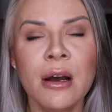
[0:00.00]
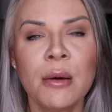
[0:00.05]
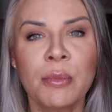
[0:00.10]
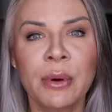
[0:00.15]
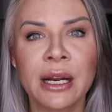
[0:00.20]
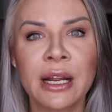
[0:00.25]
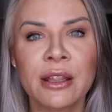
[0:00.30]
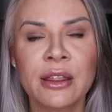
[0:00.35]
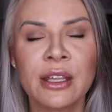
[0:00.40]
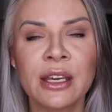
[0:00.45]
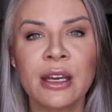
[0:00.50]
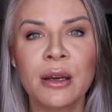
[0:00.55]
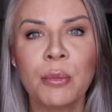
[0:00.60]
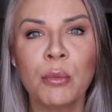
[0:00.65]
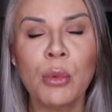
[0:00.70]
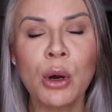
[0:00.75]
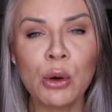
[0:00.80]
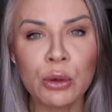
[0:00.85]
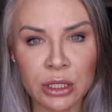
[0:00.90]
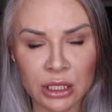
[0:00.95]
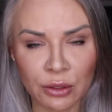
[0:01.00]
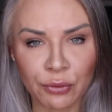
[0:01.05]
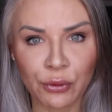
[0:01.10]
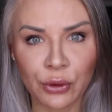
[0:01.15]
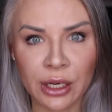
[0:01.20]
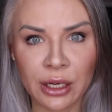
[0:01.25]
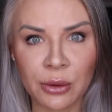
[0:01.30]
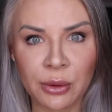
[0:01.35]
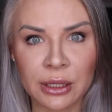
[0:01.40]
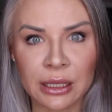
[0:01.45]
but I think most
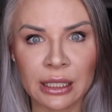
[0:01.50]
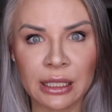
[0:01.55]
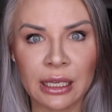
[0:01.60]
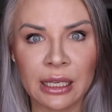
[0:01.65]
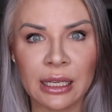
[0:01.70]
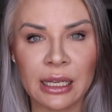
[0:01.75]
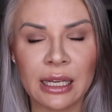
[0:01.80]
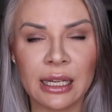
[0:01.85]
frequently